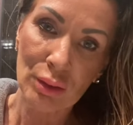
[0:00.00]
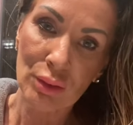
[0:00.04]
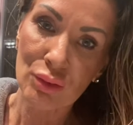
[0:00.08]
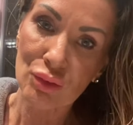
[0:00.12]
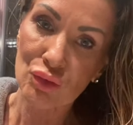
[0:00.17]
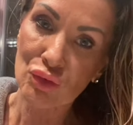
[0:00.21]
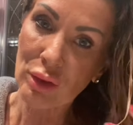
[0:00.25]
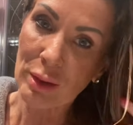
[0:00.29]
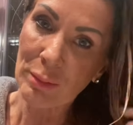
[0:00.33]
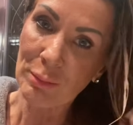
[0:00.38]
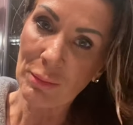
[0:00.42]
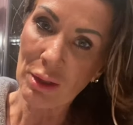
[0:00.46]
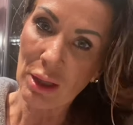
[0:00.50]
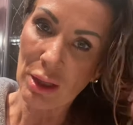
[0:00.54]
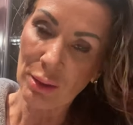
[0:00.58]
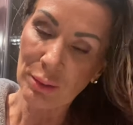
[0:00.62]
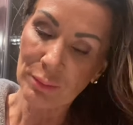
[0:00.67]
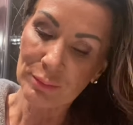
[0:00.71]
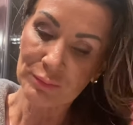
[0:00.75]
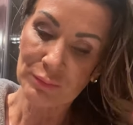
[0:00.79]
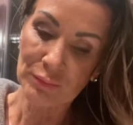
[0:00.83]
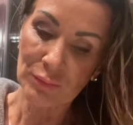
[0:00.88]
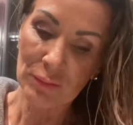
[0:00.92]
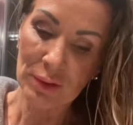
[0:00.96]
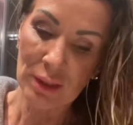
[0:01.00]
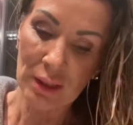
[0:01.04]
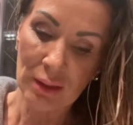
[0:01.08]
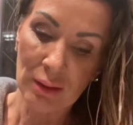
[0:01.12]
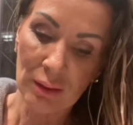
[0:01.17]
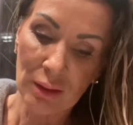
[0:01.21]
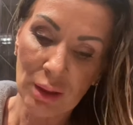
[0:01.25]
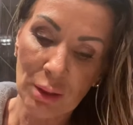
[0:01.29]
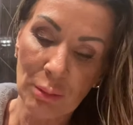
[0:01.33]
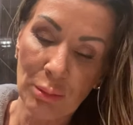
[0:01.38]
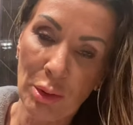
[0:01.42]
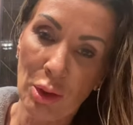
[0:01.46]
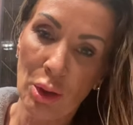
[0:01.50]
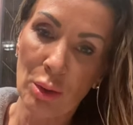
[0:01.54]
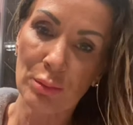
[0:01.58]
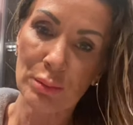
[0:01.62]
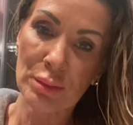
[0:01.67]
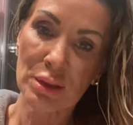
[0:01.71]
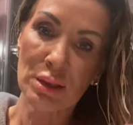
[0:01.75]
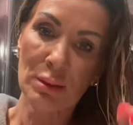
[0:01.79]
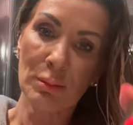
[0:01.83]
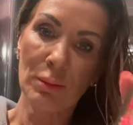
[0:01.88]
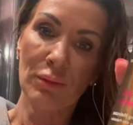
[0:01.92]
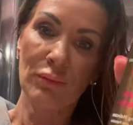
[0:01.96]
dreamcoat. Then I'm going to pop
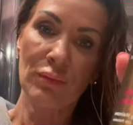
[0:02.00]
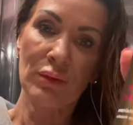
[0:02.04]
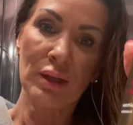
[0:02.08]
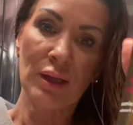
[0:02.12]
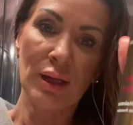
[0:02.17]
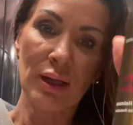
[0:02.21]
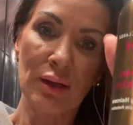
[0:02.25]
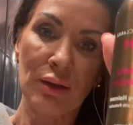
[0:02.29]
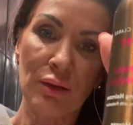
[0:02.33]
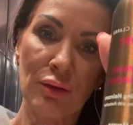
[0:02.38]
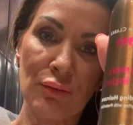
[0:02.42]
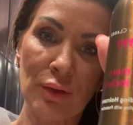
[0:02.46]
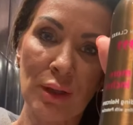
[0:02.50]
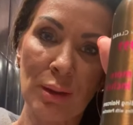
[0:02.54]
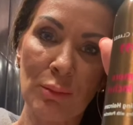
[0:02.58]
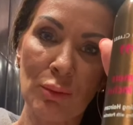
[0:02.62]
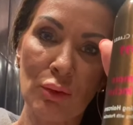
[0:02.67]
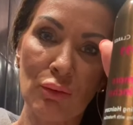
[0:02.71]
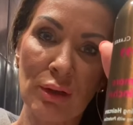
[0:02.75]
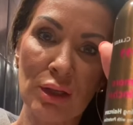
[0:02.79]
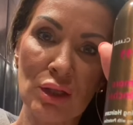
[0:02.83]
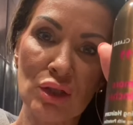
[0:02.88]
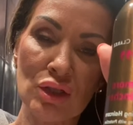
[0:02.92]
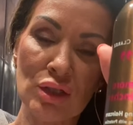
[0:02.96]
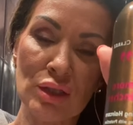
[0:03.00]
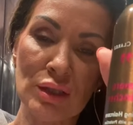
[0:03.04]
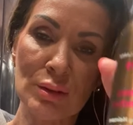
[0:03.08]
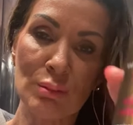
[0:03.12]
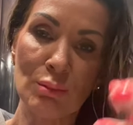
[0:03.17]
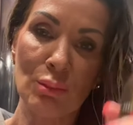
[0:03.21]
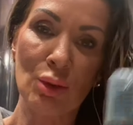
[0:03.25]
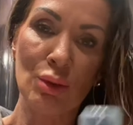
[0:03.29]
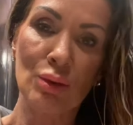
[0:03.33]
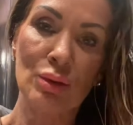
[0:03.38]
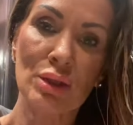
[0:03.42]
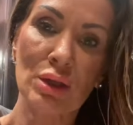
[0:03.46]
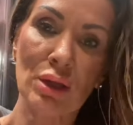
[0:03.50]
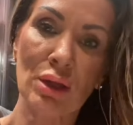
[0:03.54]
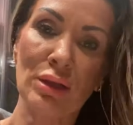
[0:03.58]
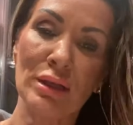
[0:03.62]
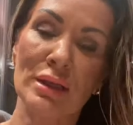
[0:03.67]
some of the 3 more inches mousse on.